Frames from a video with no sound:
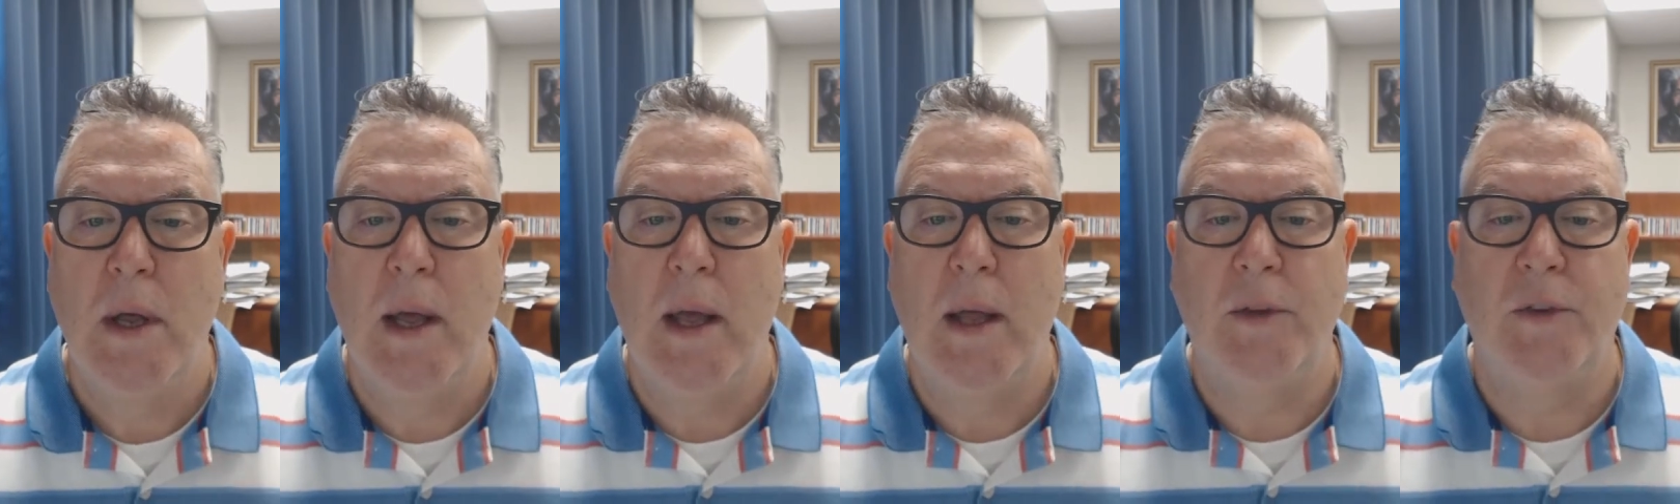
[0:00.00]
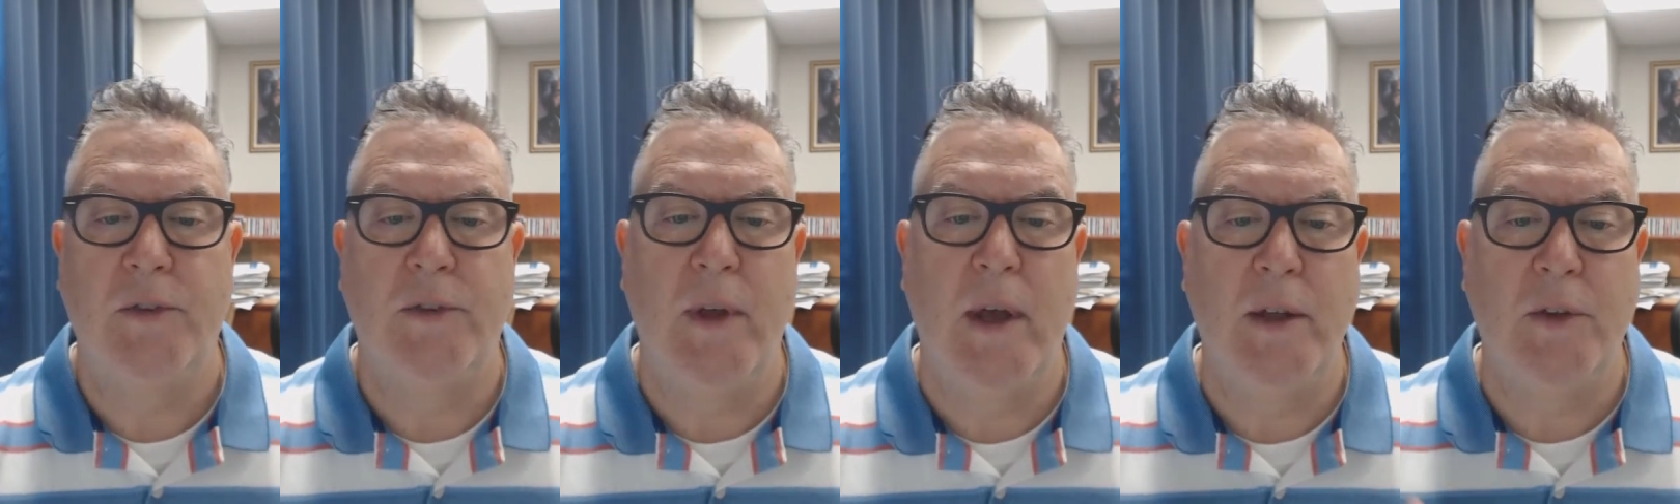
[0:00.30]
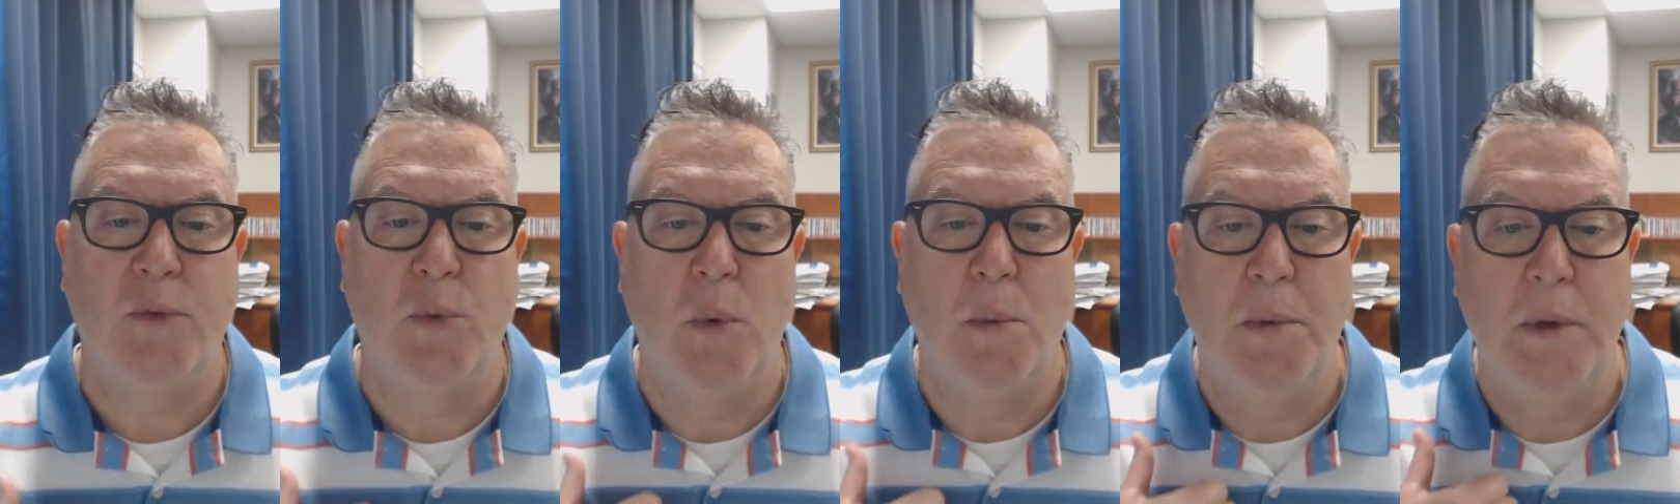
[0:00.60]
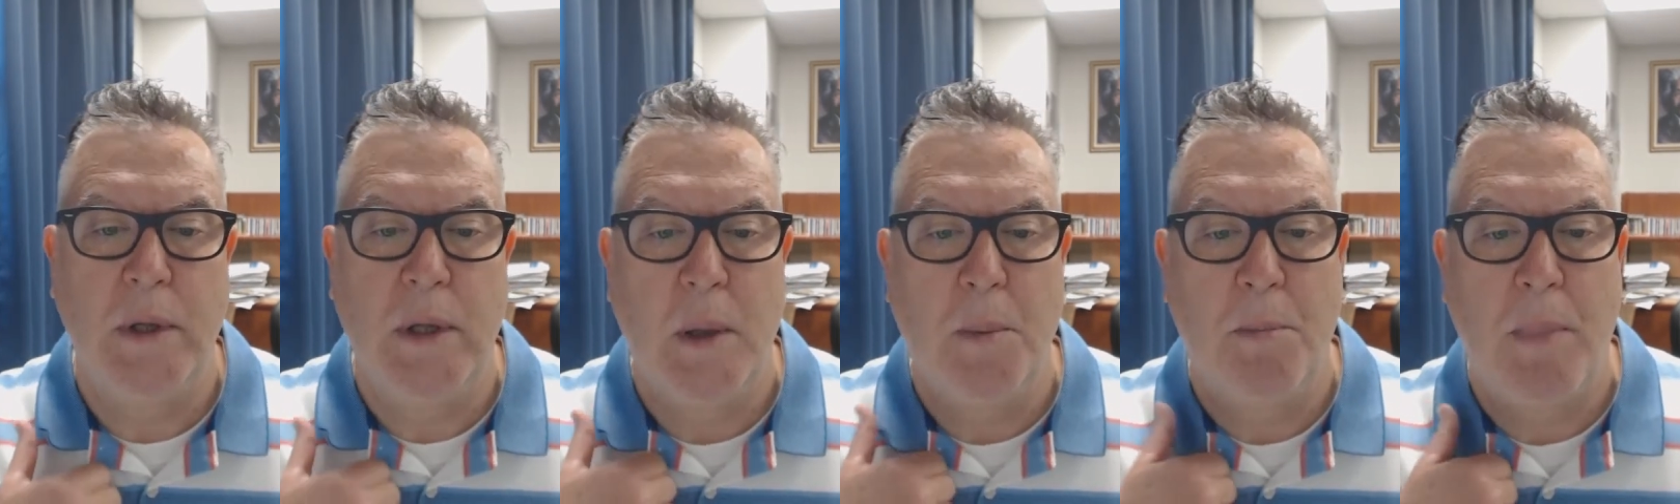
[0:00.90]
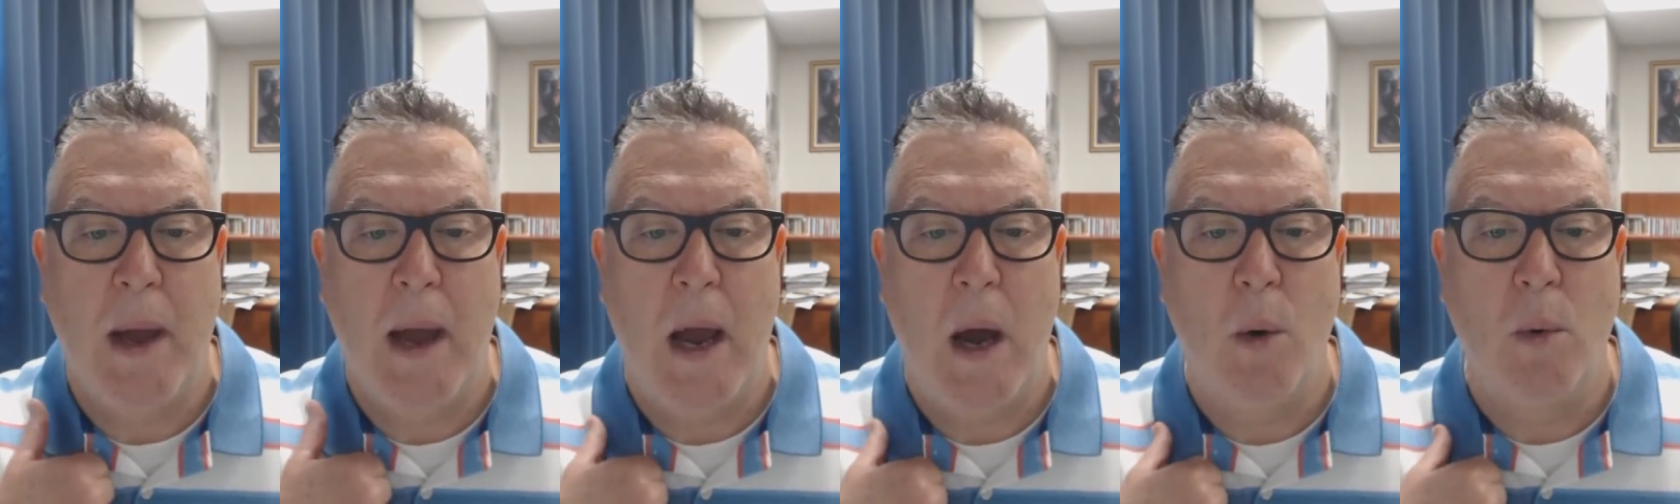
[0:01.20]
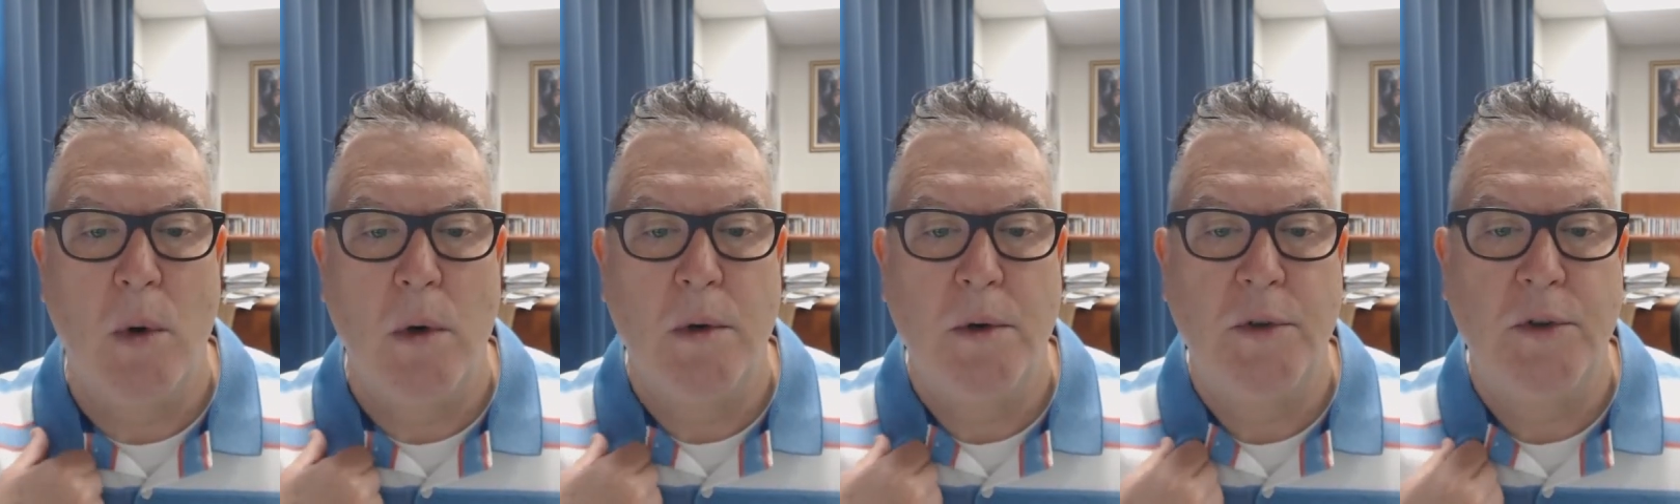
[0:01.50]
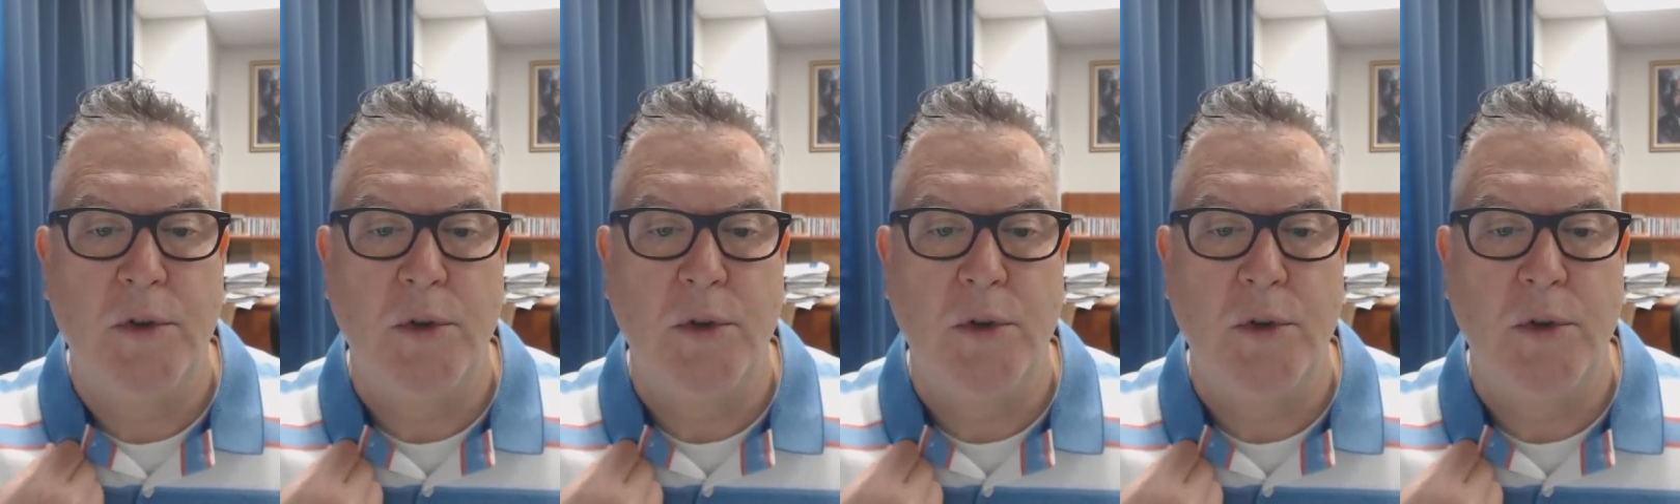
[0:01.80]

and states will be empowered